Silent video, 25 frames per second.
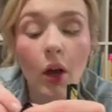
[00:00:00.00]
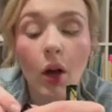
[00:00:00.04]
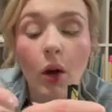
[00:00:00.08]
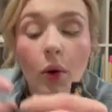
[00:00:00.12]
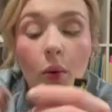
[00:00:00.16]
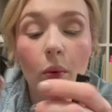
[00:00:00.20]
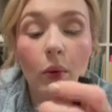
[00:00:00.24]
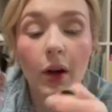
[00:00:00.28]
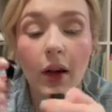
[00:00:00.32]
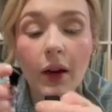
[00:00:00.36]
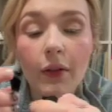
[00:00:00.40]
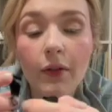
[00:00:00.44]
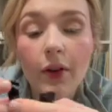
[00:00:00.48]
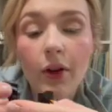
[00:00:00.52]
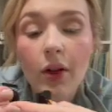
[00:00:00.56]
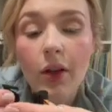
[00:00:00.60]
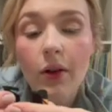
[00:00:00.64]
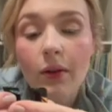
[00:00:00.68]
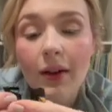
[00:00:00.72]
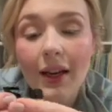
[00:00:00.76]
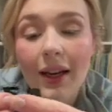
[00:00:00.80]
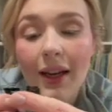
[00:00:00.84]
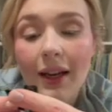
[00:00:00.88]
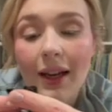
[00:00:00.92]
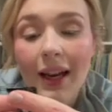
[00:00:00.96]
whatever you
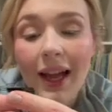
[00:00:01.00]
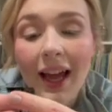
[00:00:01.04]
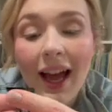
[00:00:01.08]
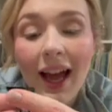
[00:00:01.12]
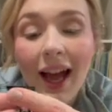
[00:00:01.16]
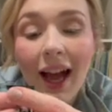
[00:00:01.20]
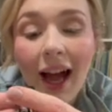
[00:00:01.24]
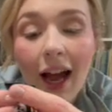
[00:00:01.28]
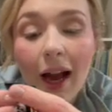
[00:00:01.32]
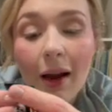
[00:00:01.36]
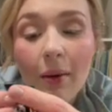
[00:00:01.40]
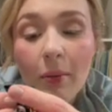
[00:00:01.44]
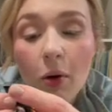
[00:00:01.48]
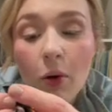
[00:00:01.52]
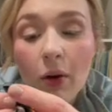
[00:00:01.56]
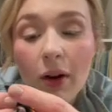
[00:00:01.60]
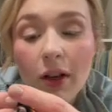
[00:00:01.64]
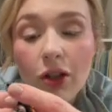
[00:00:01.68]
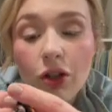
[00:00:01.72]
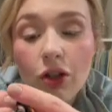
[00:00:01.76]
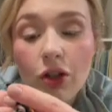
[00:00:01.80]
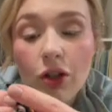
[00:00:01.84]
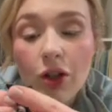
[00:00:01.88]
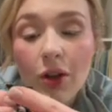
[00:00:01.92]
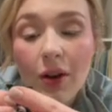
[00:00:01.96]
need. I'm going to
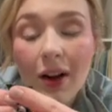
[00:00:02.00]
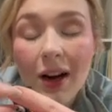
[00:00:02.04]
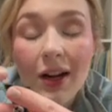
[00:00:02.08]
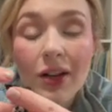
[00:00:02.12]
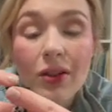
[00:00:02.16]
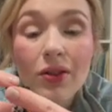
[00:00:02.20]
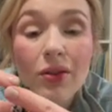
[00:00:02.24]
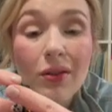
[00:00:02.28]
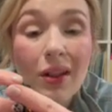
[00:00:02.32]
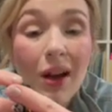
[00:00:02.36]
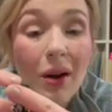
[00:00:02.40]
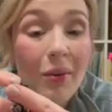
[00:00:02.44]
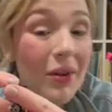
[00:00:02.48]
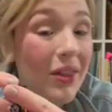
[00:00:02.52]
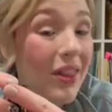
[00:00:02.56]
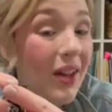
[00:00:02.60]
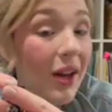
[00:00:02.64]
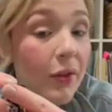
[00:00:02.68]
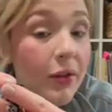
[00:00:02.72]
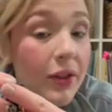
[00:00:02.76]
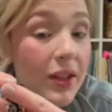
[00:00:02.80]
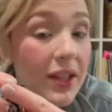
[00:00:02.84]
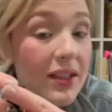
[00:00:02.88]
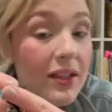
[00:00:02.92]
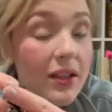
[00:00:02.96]
show you how to do that
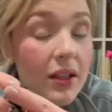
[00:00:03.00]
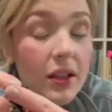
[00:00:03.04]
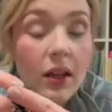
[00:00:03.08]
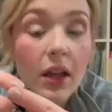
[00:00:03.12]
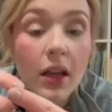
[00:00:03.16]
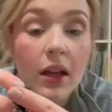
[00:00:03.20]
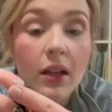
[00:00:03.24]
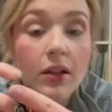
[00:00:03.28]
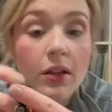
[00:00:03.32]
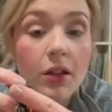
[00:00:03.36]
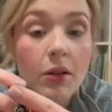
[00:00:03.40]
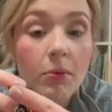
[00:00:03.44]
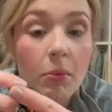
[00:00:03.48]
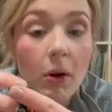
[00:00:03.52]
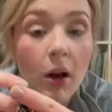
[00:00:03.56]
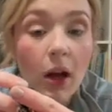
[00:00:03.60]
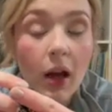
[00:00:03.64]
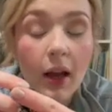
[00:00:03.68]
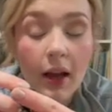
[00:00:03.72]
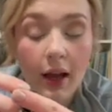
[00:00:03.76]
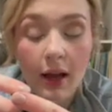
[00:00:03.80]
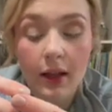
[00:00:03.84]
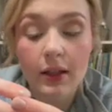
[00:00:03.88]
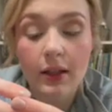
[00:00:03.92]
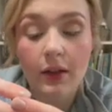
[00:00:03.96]
without this in case you buy
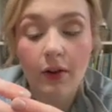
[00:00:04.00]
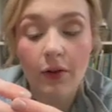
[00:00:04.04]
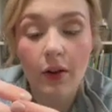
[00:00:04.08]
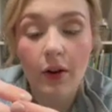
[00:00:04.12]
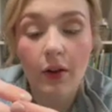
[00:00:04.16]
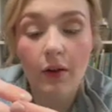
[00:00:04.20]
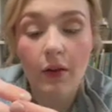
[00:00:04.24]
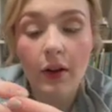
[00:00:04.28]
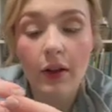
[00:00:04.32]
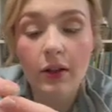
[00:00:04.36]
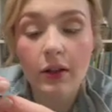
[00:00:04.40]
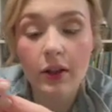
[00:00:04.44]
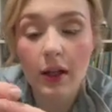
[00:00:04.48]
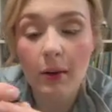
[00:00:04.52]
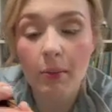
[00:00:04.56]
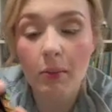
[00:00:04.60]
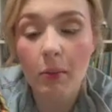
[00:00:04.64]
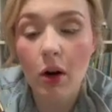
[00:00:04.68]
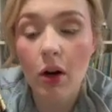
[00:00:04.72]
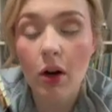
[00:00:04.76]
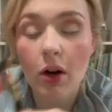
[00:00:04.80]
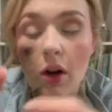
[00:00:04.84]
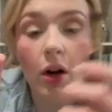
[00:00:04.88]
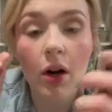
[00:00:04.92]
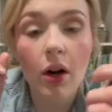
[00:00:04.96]
a different felt tip
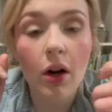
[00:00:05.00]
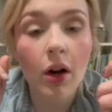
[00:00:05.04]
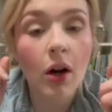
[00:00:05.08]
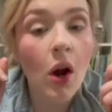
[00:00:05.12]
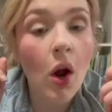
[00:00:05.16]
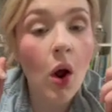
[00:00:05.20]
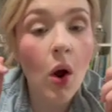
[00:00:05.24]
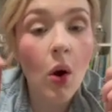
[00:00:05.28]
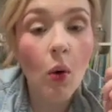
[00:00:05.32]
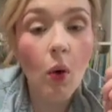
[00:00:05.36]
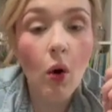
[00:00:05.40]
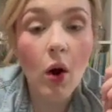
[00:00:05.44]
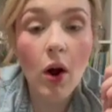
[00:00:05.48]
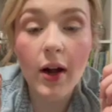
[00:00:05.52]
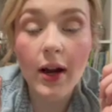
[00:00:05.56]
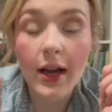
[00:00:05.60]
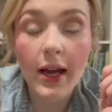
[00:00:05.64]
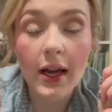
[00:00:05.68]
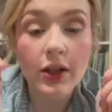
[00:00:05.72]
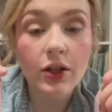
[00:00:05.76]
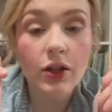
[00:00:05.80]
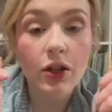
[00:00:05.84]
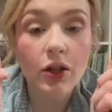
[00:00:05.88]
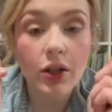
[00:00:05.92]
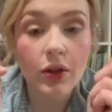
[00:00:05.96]
marker or in
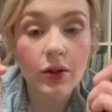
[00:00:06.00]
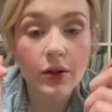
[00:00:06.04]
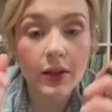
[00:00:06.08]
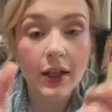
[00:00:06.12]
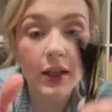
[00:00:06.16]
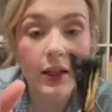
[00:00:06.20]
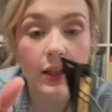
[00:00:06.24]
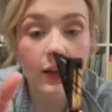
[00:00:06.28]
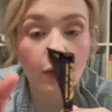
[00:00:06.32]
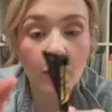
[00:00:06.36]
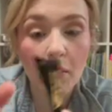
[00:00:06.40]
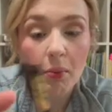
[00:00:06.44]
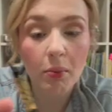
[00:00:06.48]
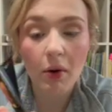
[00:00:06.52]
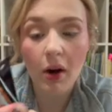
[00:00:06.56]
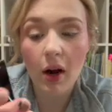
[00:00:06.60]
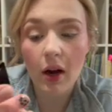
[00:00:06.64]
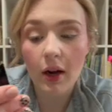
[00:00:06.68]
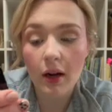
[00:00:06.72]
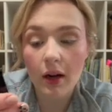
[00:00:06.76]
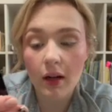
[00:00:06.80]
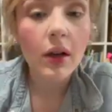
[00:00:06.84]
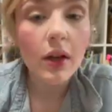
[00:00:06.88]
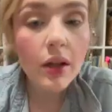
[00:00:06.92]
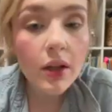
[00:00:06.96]
case you're using a different
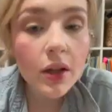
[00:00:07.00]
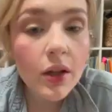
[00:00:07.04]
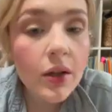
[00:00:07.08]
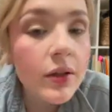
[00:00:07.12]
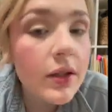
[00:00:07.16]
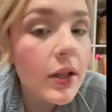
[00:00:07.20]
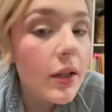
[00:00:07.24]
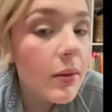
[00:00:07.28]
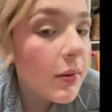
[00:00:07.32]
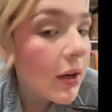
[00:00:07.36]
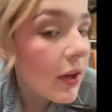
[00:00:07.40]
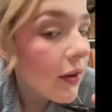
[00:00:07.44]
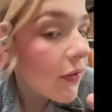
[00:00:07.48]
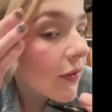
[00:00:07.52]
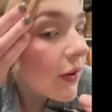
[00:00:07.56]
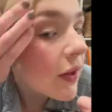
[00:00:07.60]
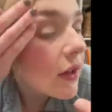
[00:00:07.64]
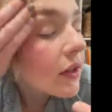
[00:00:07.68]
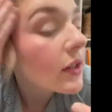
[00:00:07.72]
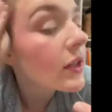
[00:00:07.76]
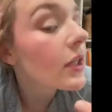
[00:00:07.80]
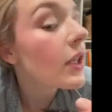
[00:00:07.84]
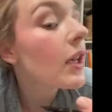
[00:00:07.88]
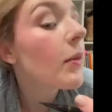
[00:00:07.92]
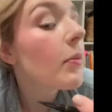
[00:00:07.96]
product. Using my felt
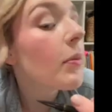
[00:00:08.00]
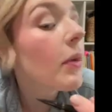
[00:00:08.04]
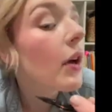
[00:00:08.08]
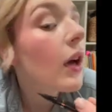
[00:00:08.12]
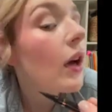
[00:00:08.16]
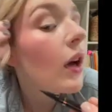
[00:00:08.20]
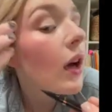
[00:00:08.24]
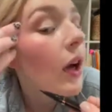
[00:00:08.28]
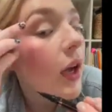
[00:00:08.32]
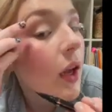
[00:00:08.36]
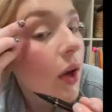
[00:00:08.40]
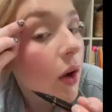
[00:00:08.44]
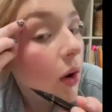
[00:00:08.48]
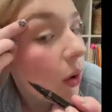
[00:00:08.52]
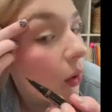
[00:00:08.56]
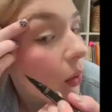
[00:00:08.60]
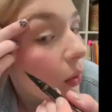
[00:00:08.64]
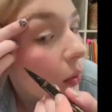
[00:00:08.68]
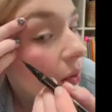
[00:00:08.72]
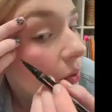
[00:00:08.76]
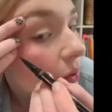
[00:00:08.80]
tip, I hold